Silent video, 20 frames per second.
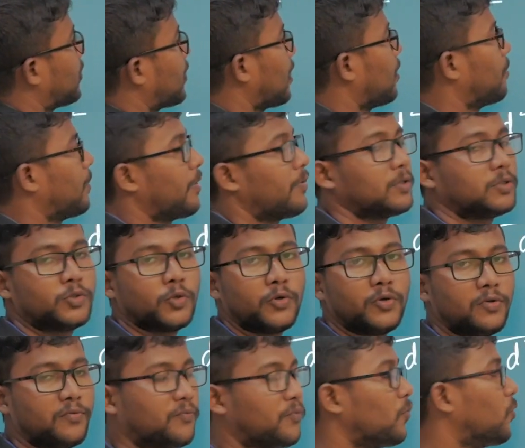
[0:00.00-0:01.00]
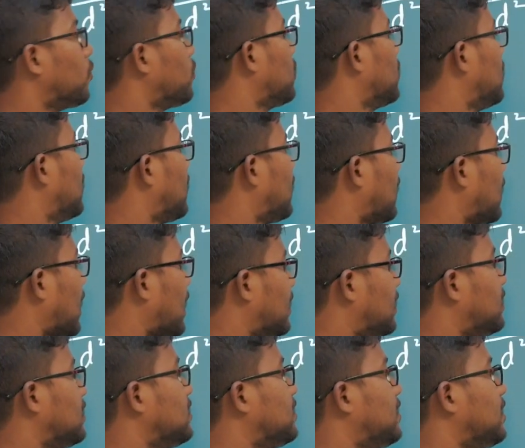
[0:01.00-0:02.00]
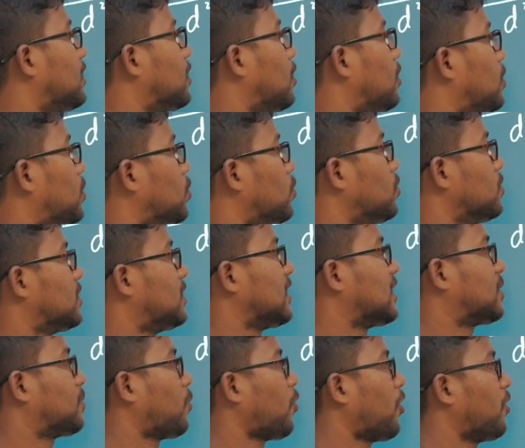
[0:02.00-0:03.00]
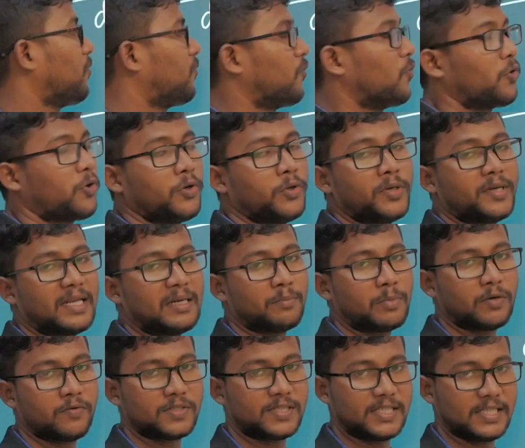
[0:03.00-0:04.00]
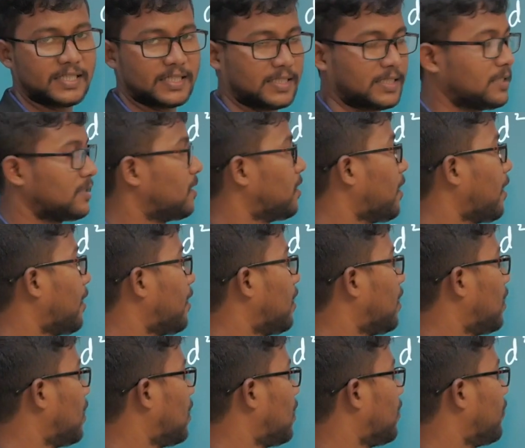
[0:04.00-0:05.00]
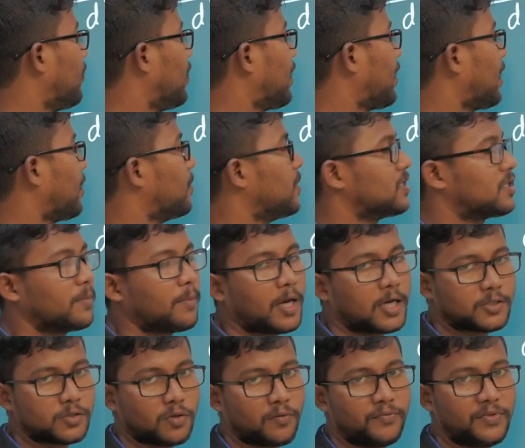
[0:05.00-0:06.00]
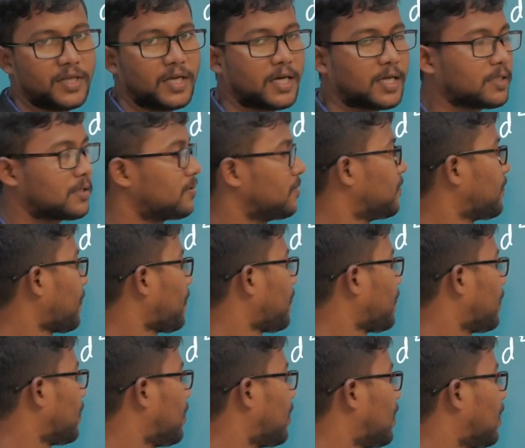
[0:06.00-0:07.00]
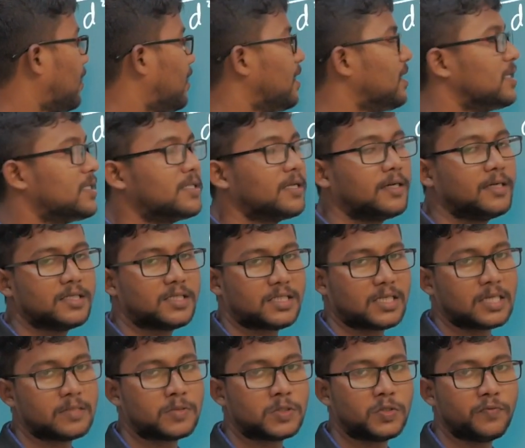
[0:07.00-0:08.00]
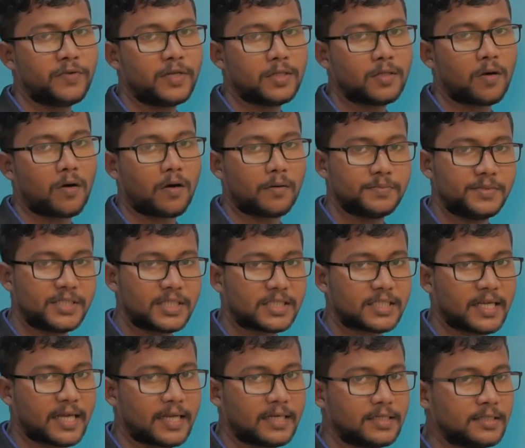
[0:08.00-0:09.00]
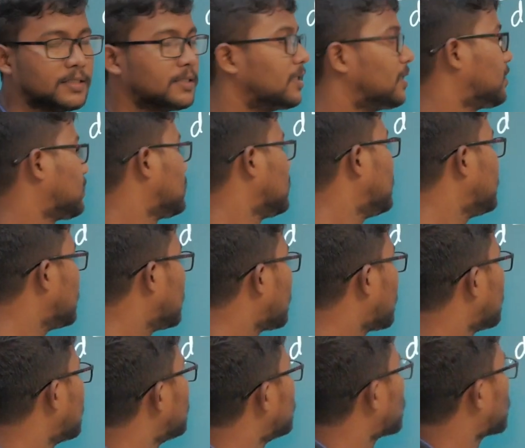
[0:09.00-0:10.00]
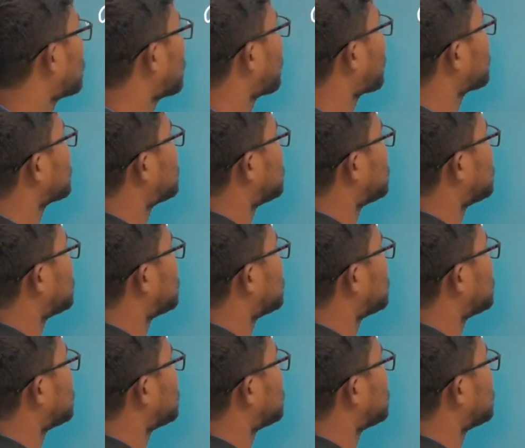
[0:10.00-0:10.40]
10 power 24 and d is equal to 6.4 into 10 power 6, where M is the mass of the earth, where d is the distance between the object and earth. Here you remember the